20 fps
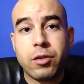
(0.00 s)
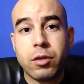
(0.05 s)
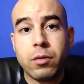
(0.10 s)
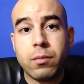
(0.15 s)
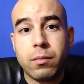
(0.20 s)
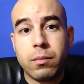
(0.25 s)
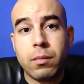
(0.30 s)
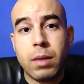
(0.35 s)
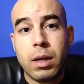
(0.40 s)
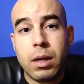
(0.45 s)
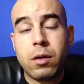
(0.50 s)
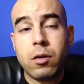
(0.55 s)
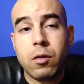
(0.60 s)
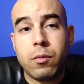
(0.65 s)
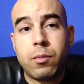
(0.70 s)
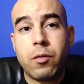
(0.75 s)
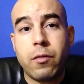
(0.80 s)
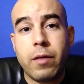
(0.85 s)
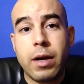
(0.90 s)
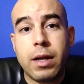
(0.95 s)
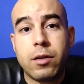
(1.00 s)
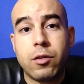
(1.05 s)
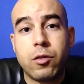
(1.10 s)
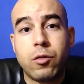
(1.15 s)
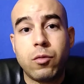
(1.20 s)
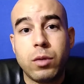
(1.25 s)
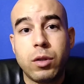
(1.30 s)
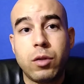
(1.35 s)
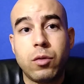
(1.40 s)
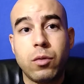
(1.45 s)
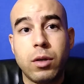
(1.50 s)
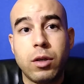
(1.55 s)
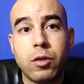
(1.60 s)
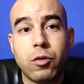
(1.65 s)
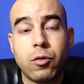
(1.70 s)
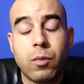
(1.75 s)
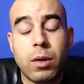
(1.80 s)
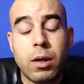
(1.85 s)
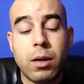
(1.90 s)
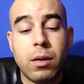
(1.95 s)
some medical providers would do it
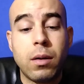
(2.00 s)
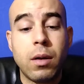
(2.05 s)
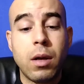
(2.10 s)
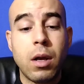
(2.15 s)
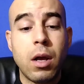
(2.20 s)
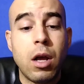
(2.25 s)
as well.